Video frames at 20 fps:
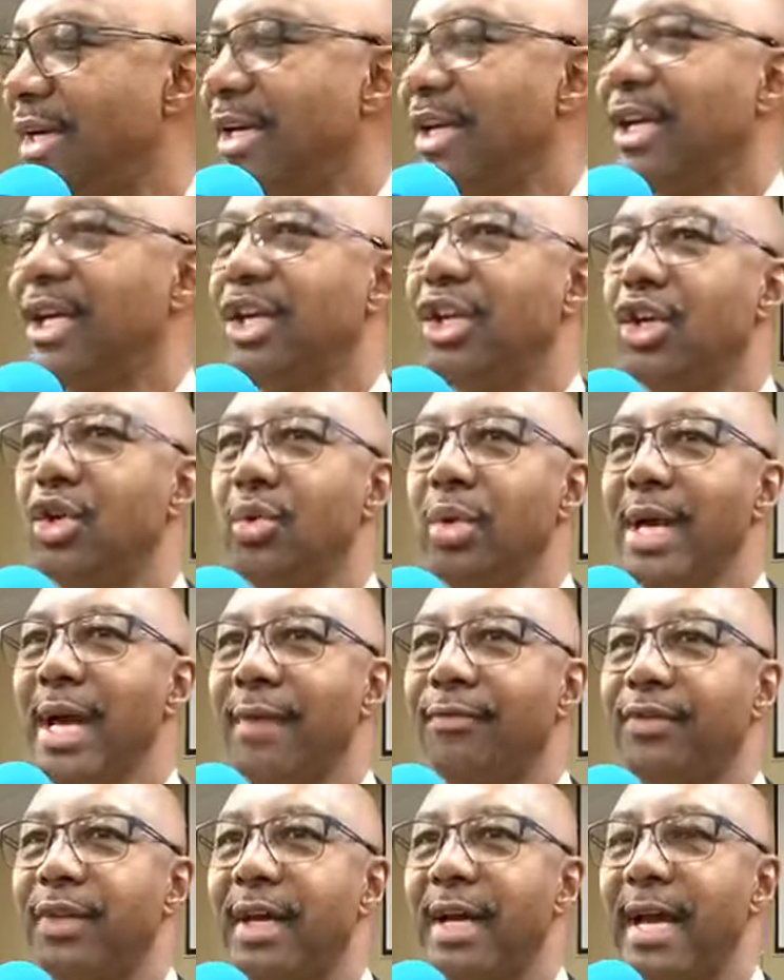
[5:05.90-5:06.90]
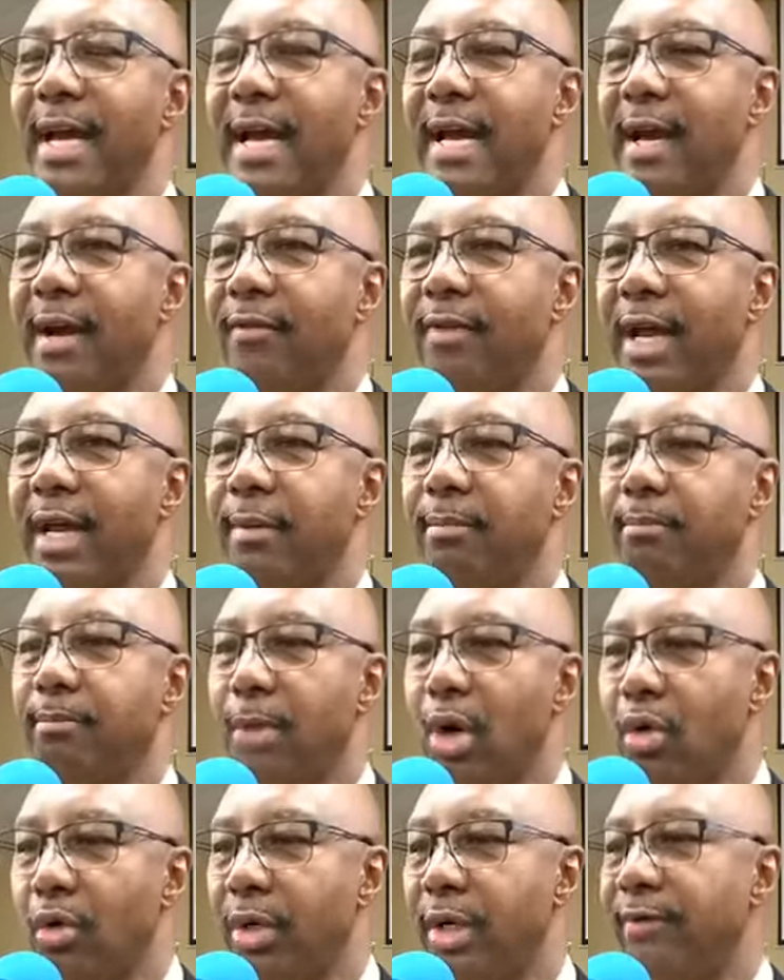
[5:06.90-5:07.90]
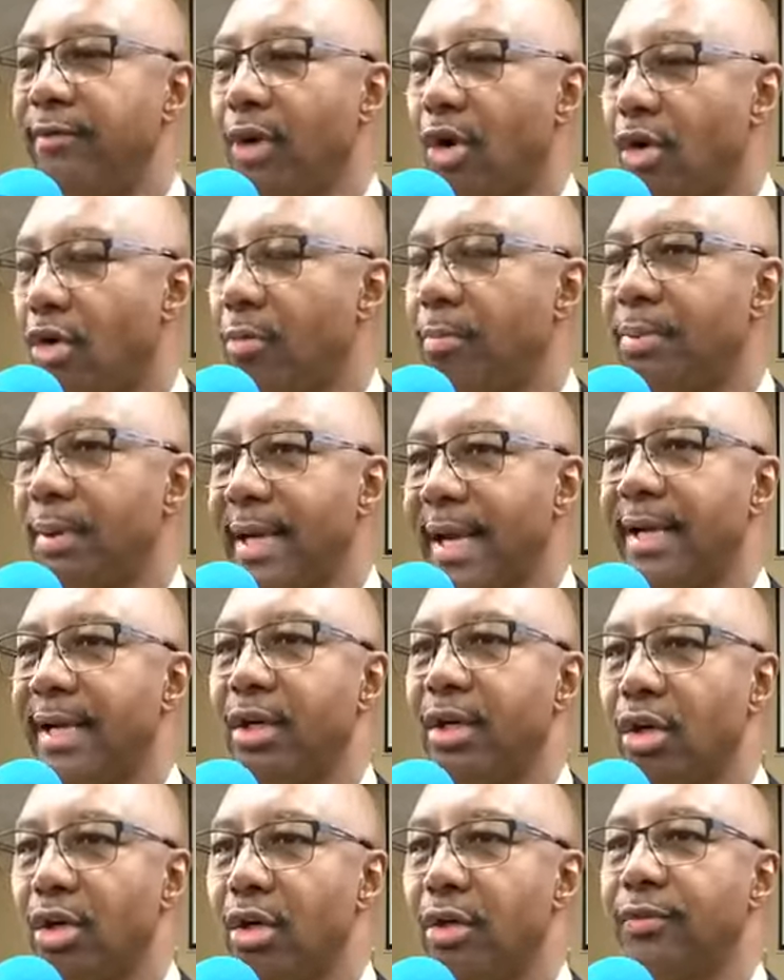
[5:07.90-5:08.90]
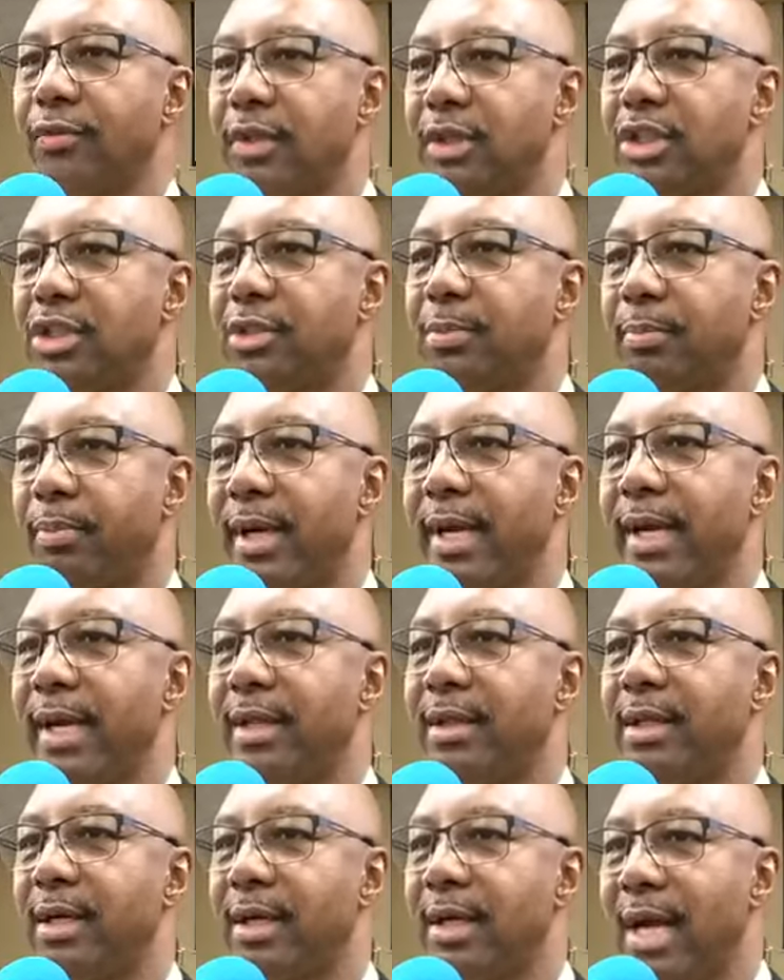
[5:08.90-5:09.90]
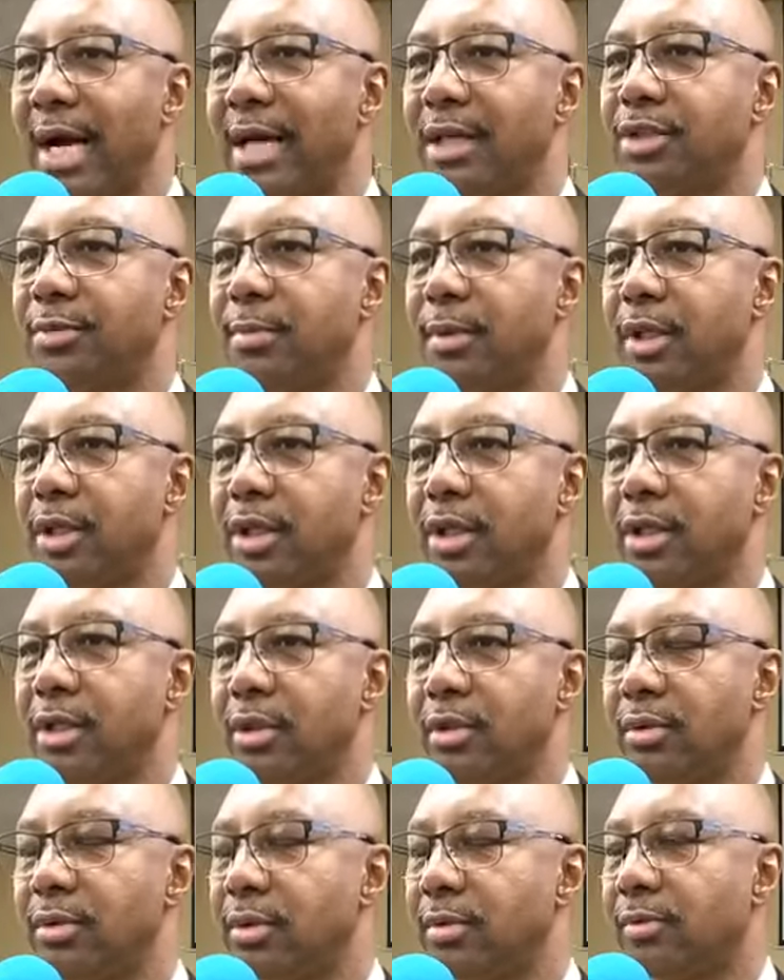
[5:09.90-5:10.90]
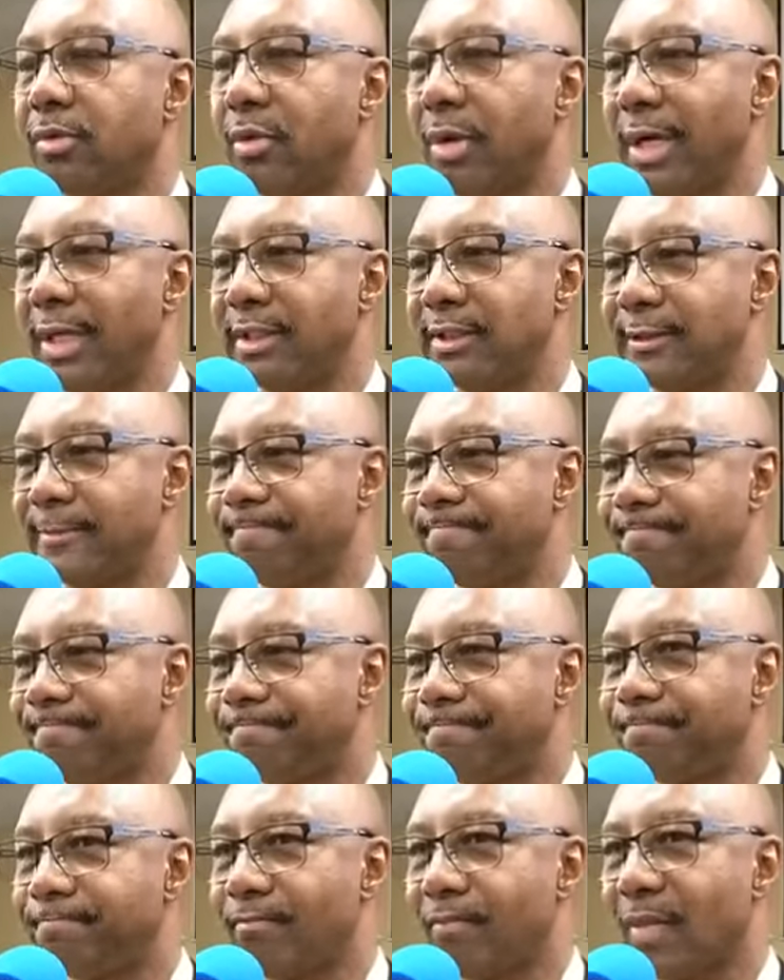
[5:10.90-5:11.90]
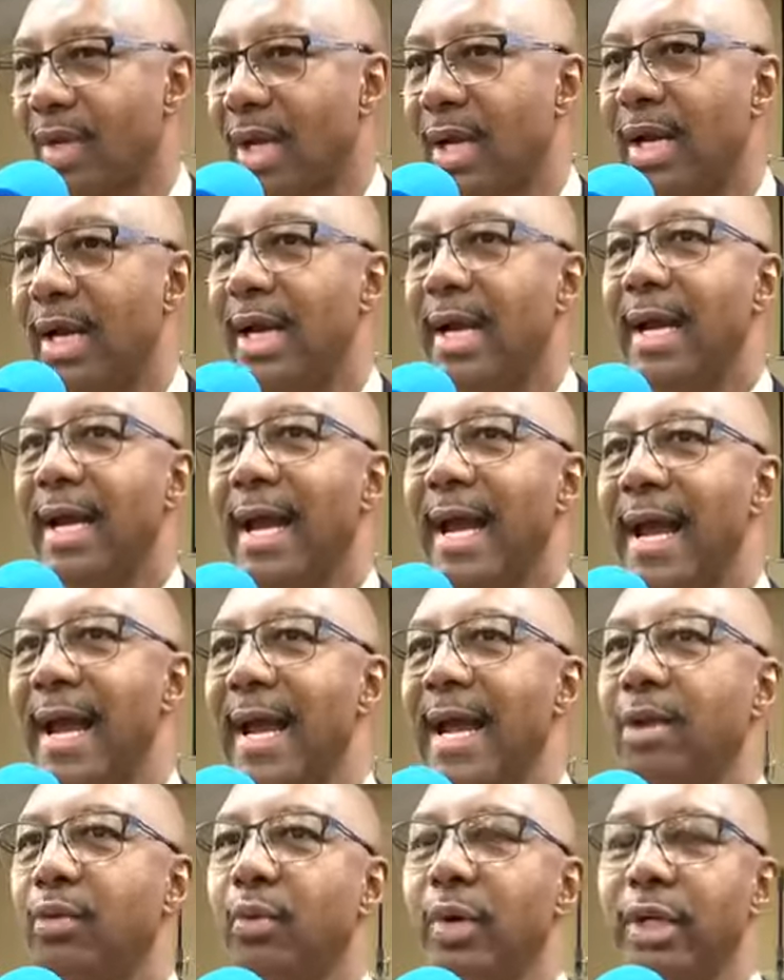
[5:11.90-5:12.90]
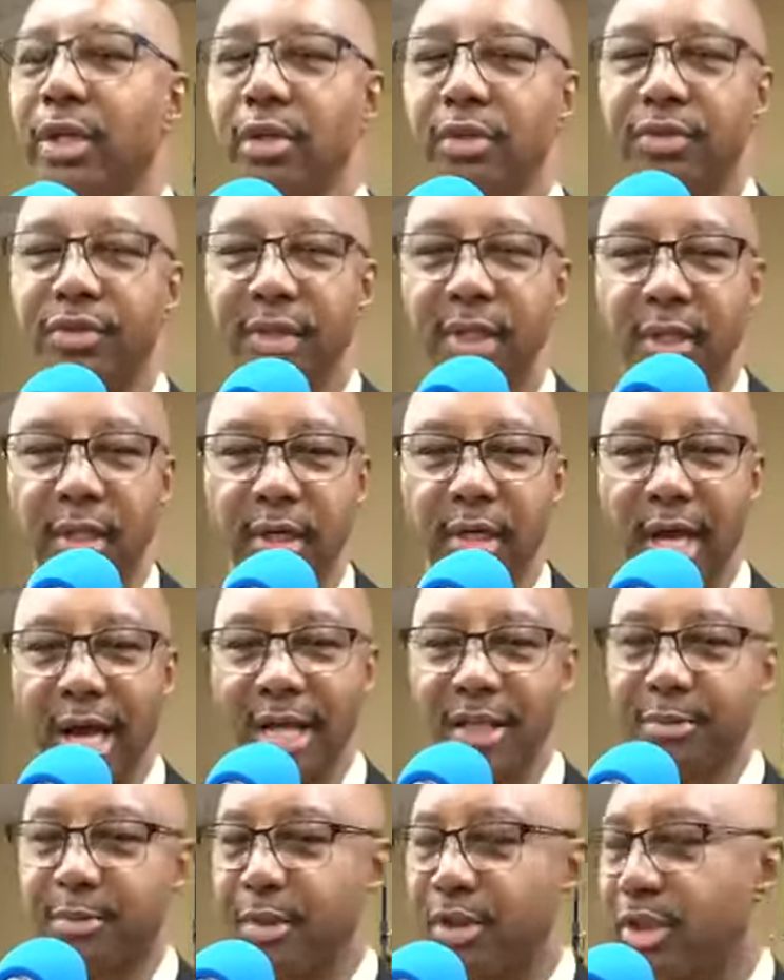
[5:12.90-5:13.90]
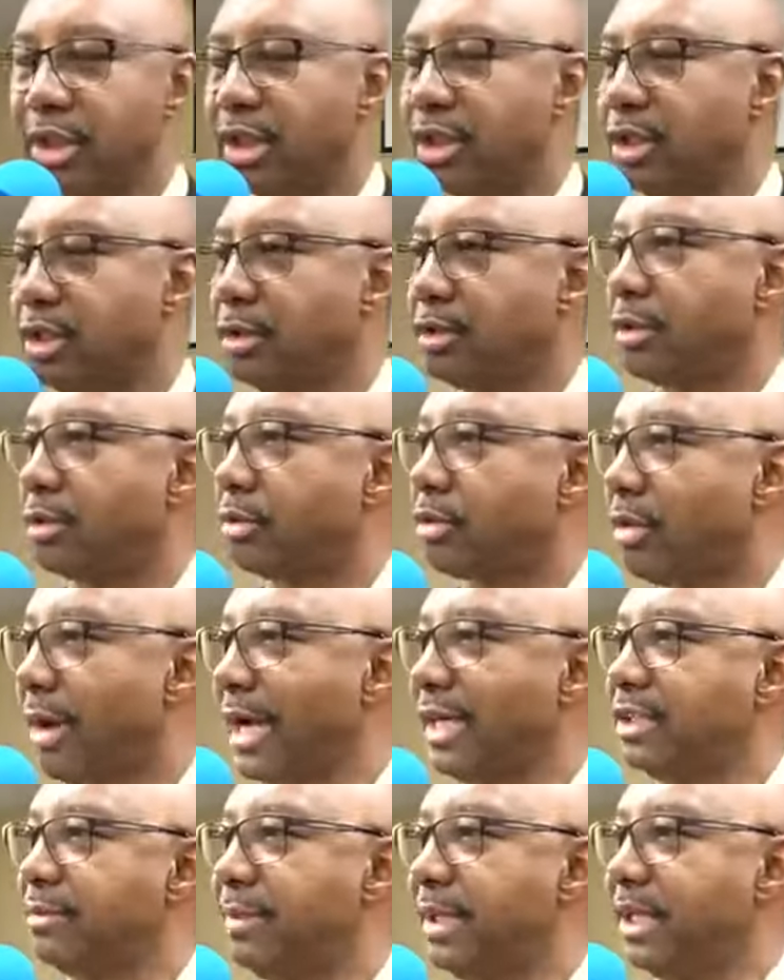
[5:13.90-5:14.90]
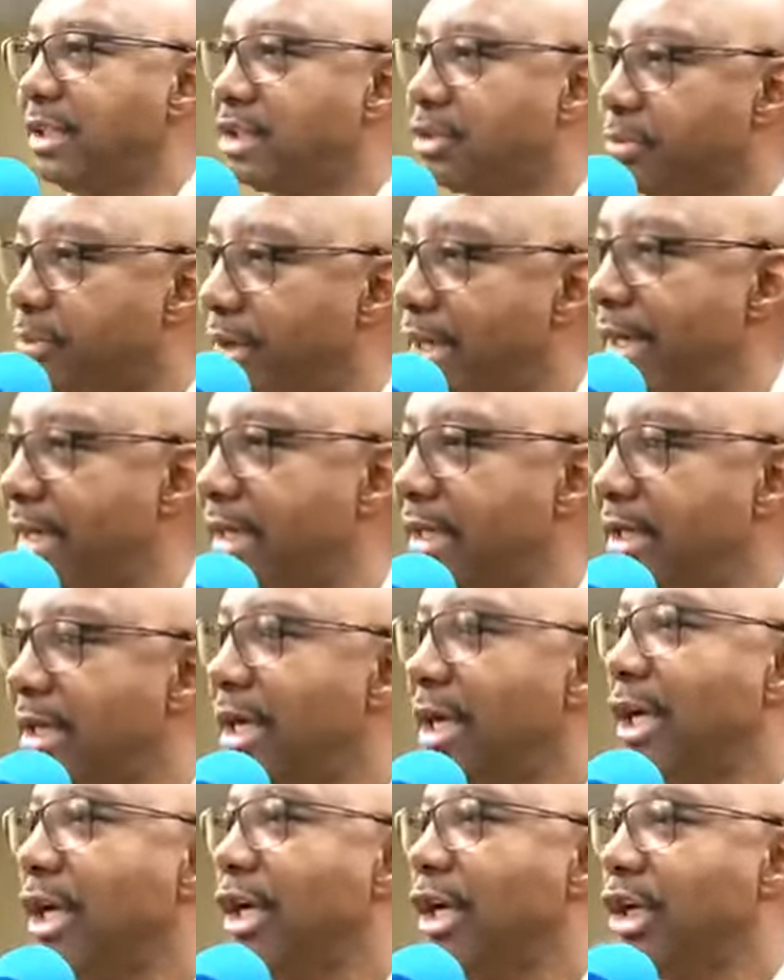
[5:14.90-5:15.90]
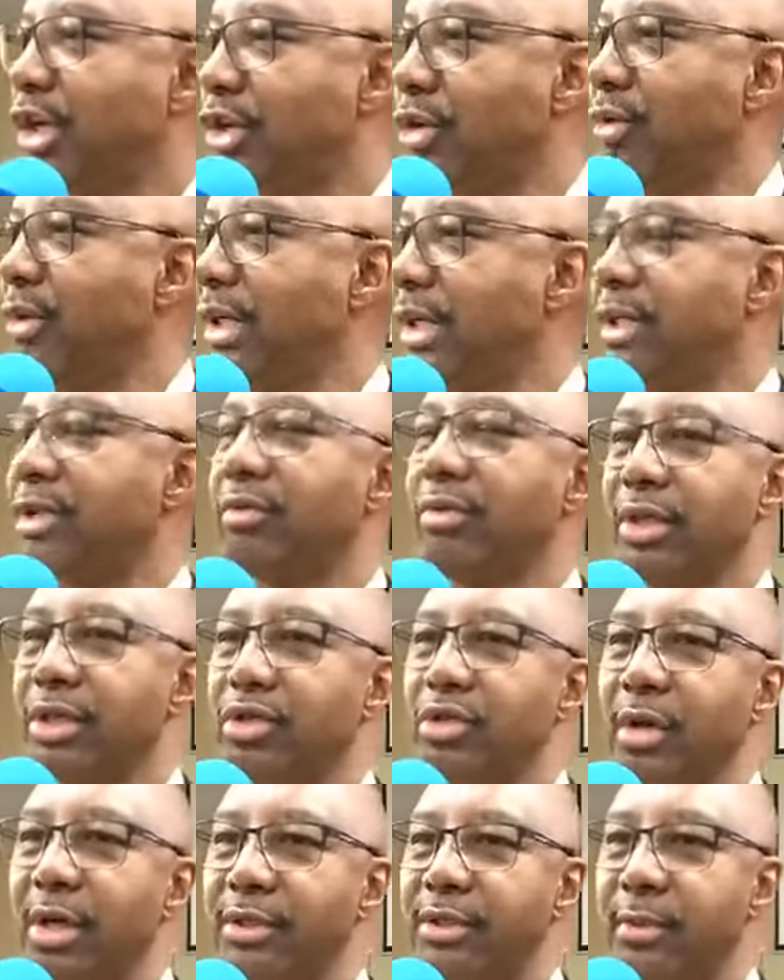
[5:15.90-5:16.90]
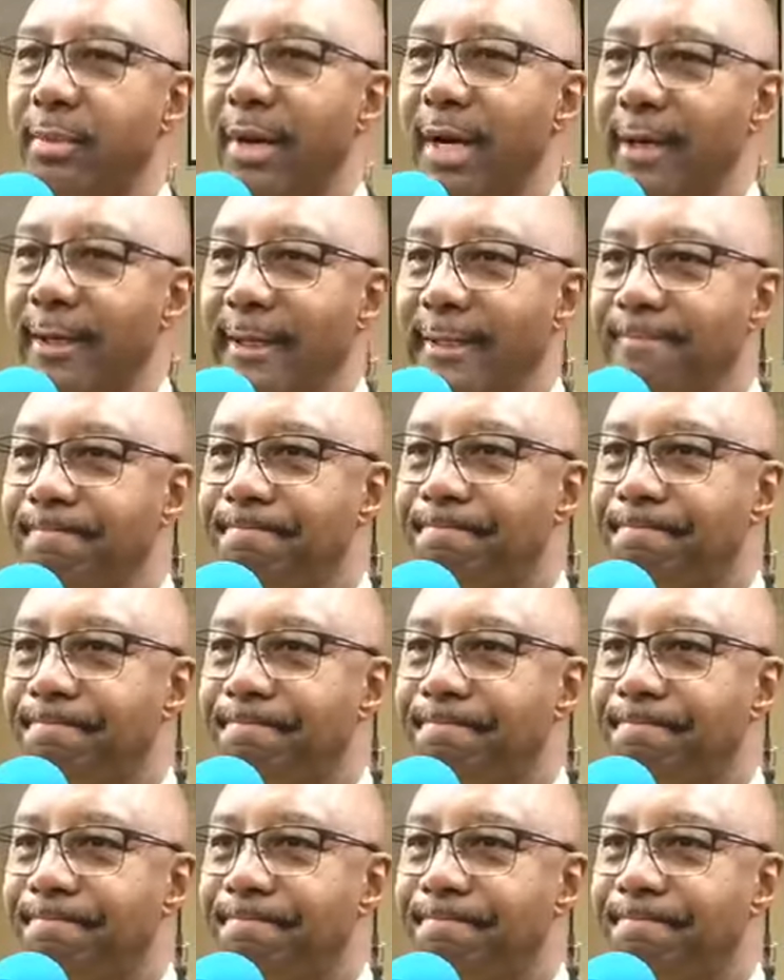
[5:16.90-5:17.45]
You have to have a motive on planet Earth to spread the gospel of good news of Christ. And when you see the gospel good news of Christ being spread, you need to rejoice about it.